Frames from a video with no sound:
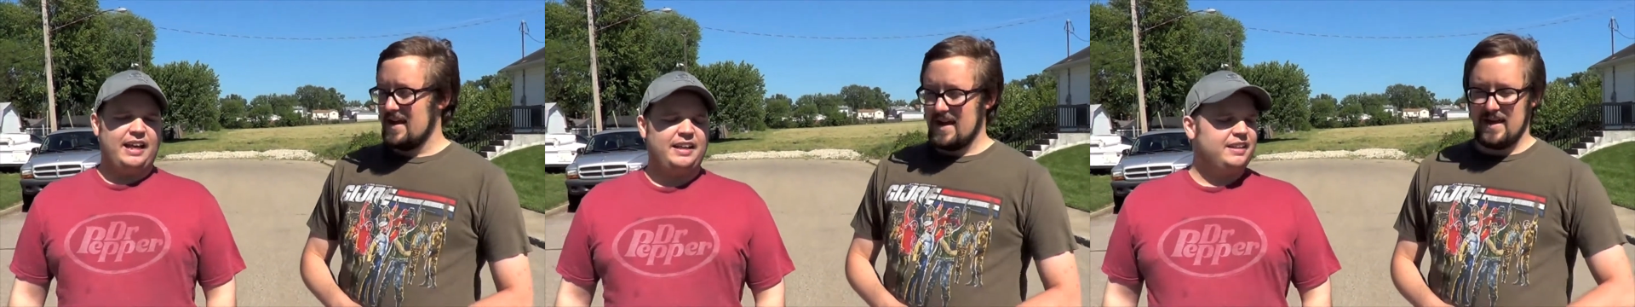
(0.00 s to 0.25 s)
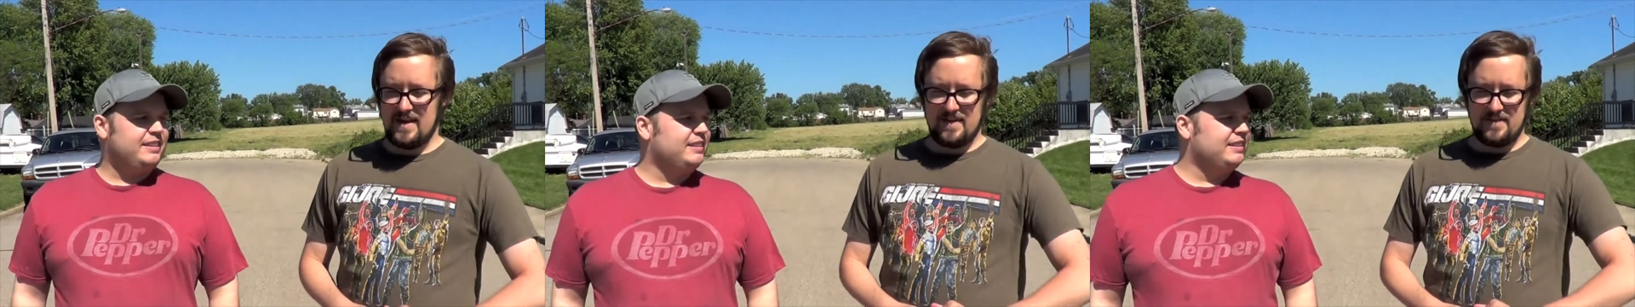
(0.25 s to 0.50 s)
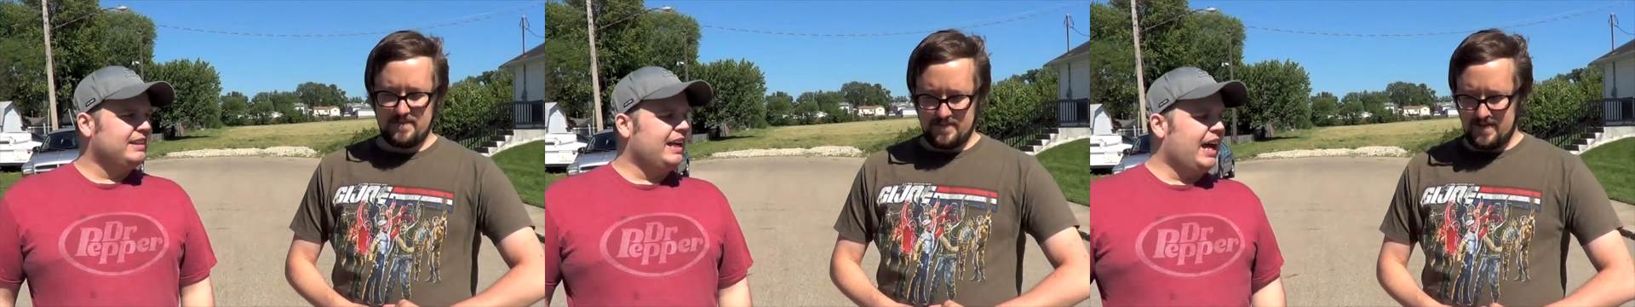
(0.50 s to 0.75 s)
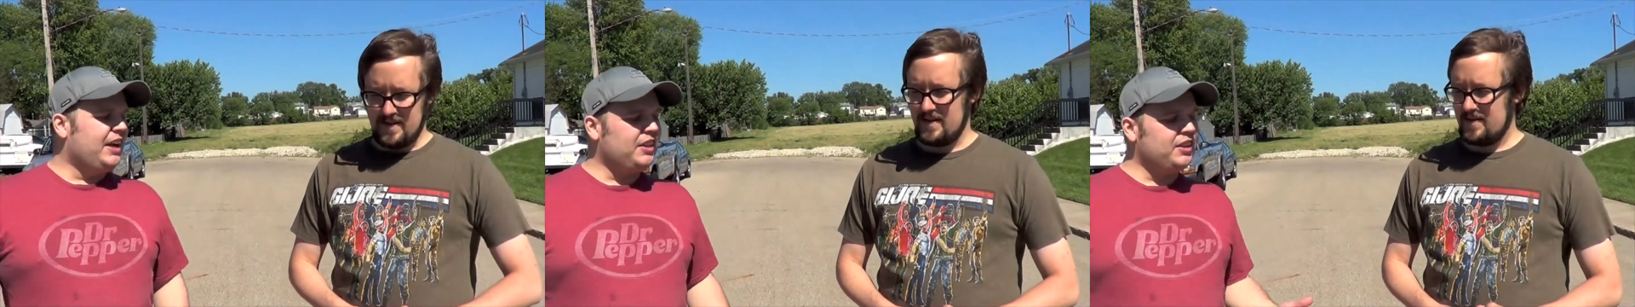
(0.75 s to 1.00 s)
Speaker 1: And
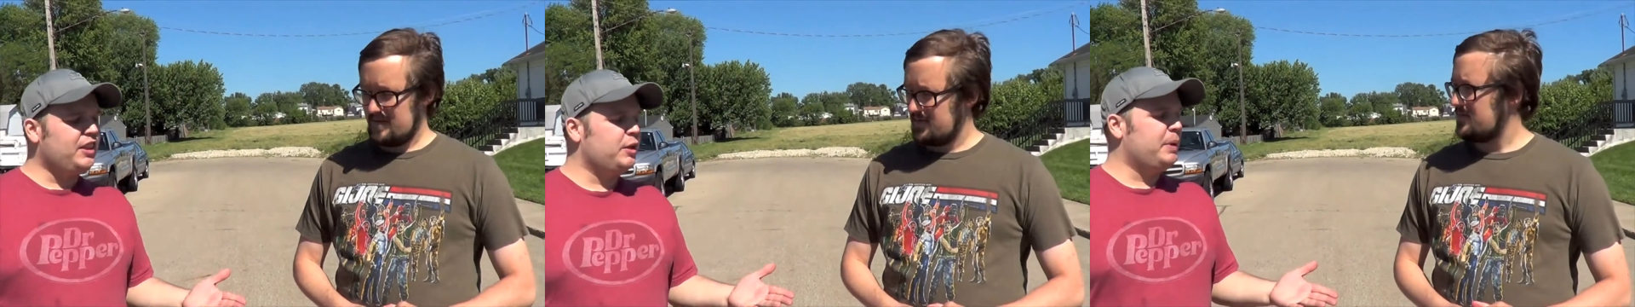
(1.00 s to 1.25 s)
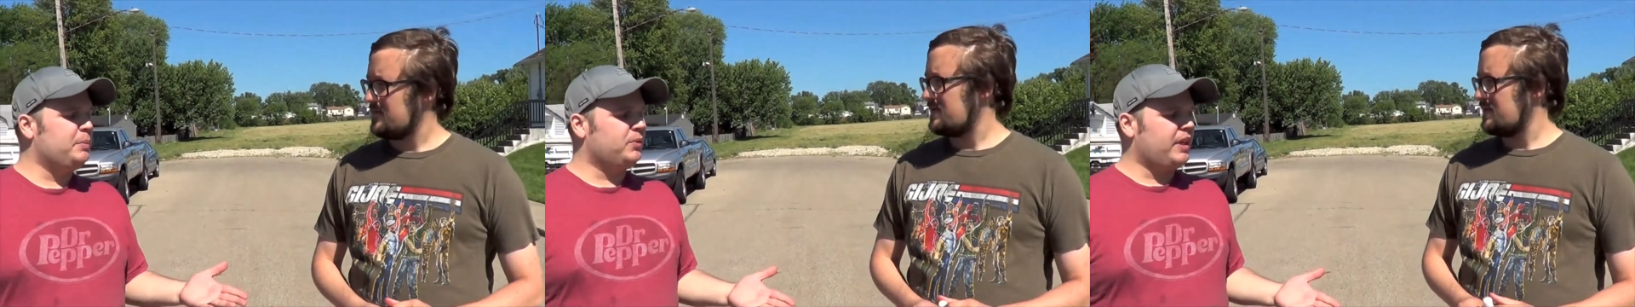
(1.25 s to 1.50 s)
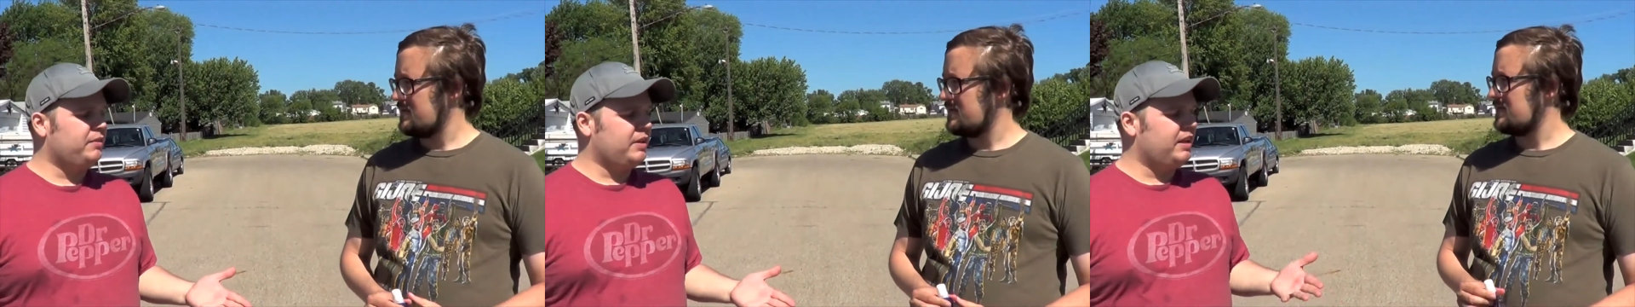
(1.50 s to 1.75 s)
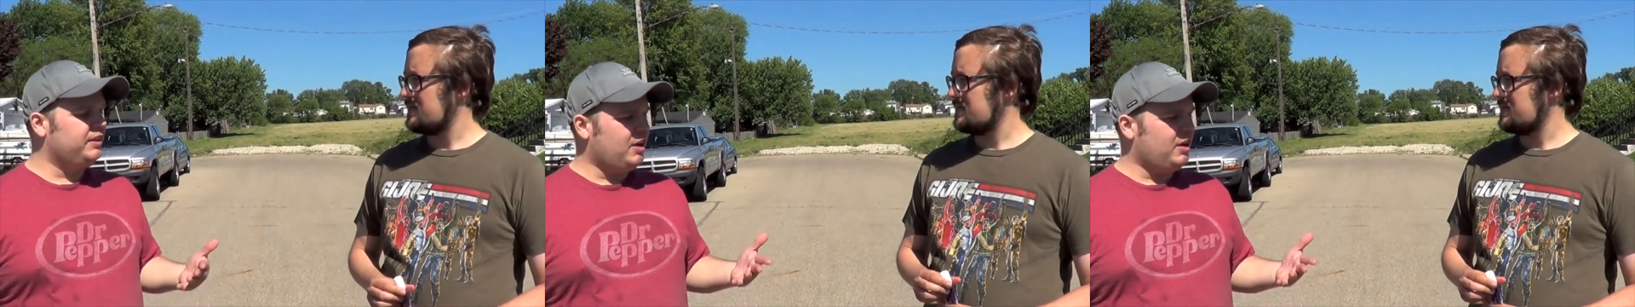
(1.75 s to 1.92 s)
another thing people think uh,